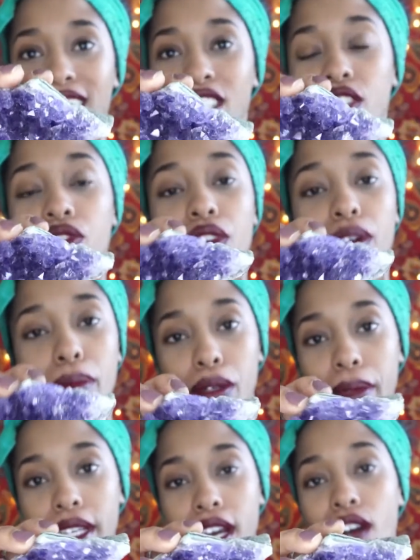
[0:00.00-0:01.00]
Just for a
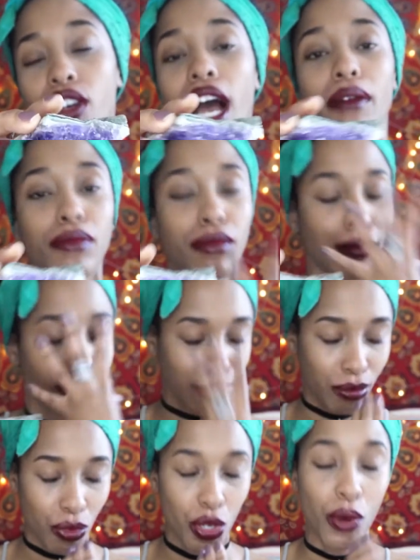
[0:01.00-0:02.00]
moment.
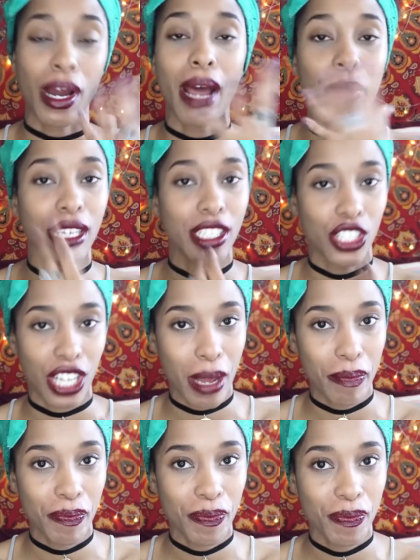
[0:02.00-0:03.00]
You know what? I'm gonna shut
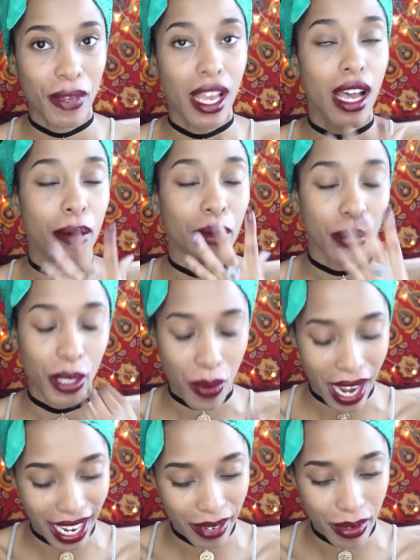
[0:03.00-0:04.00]
up. I'm gonna be
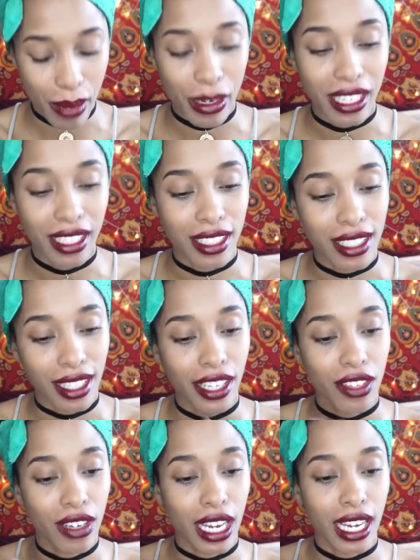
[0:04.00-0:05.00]
quiet. I'm gonna just
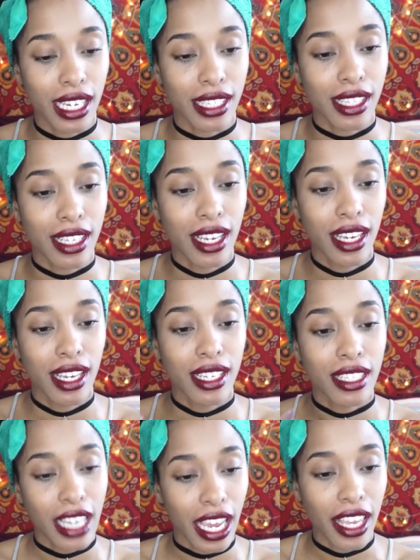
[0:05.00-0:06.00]
let you guys
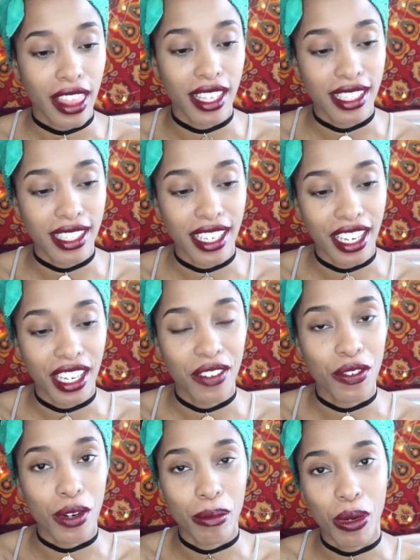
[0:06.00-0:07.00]
take this in
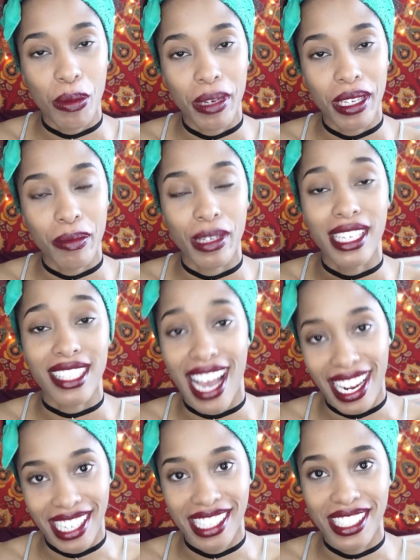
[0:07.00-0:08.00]
for a moment because
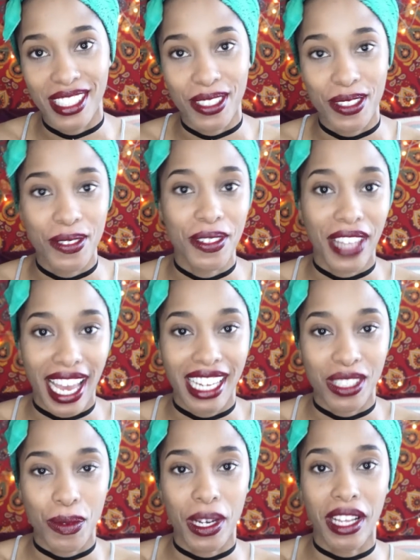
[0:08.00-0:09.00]
I need to do that
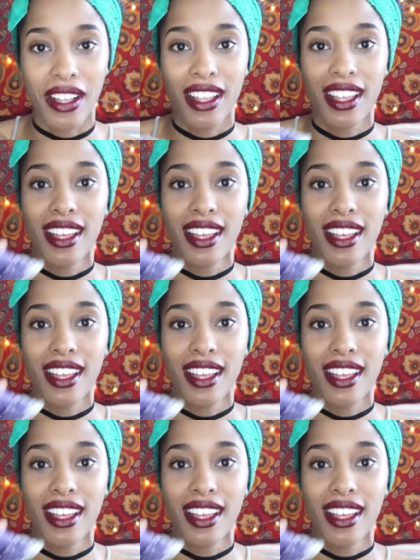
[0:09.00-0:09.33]
as well.